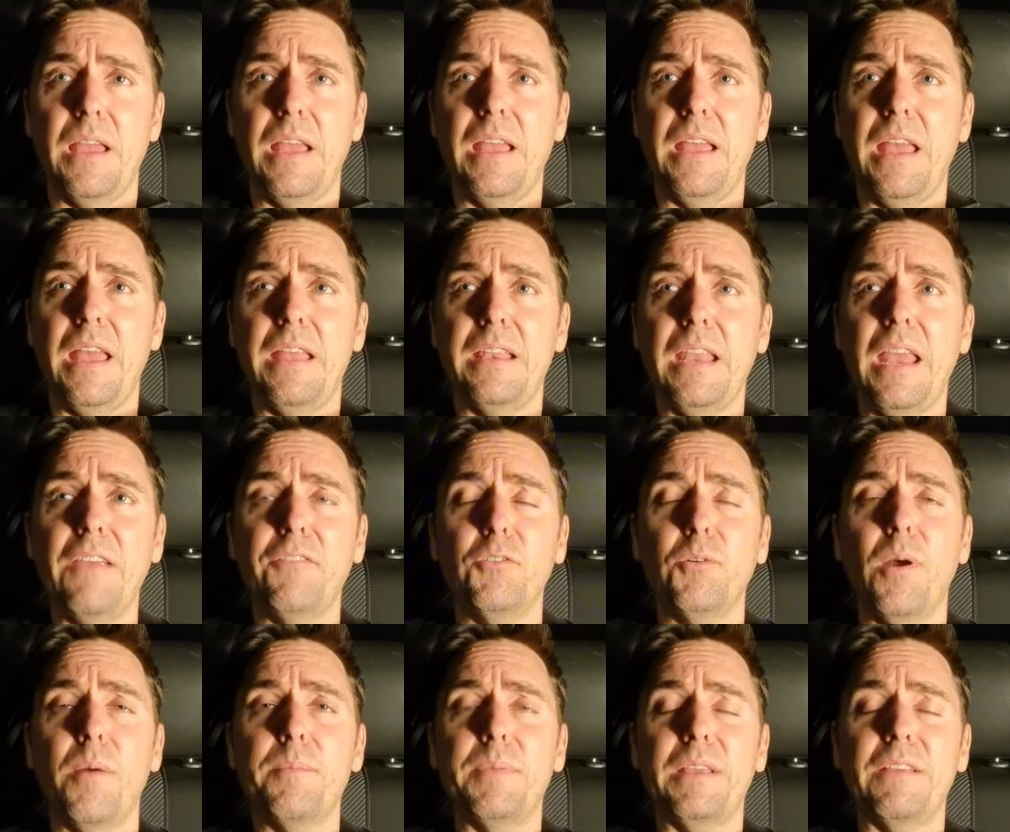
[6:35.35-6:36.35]
and
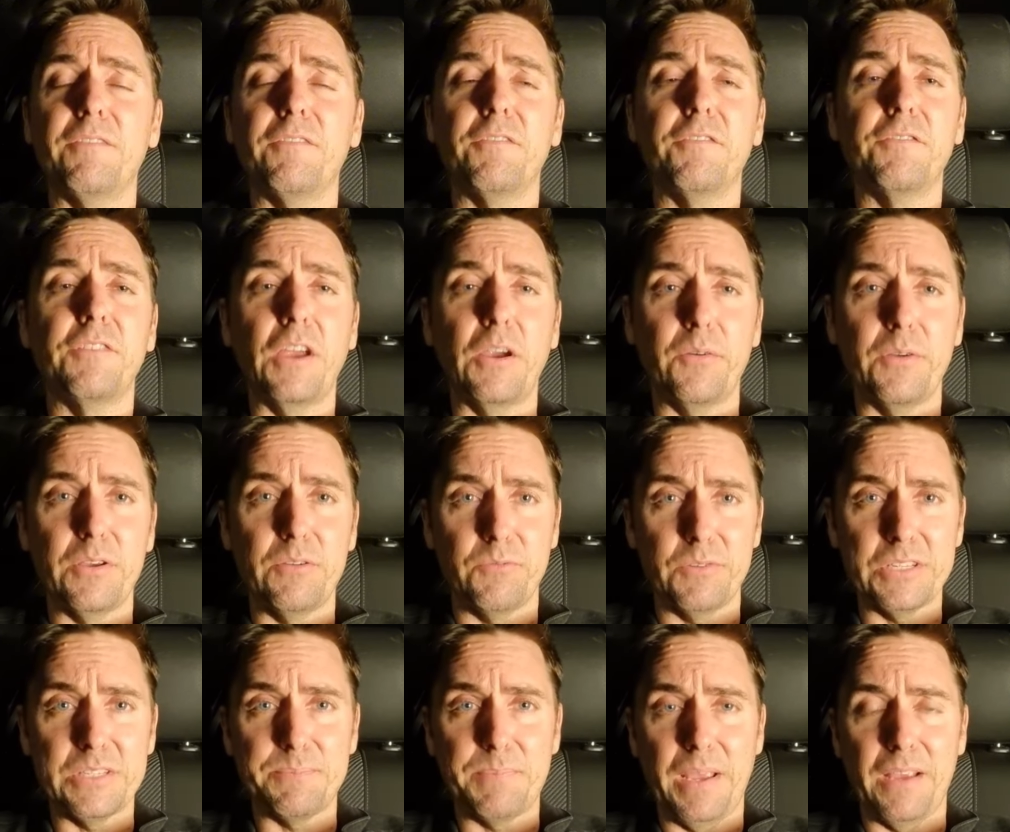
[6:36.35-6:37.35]
everyone being very
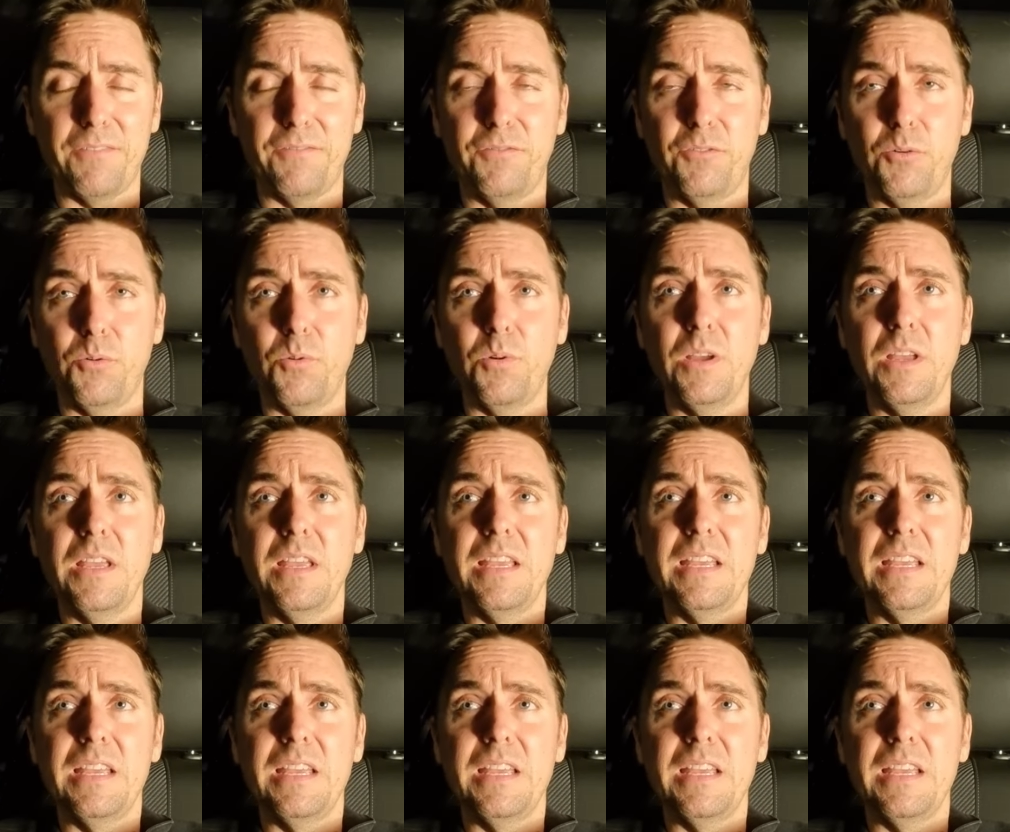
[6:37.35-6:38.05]
respectful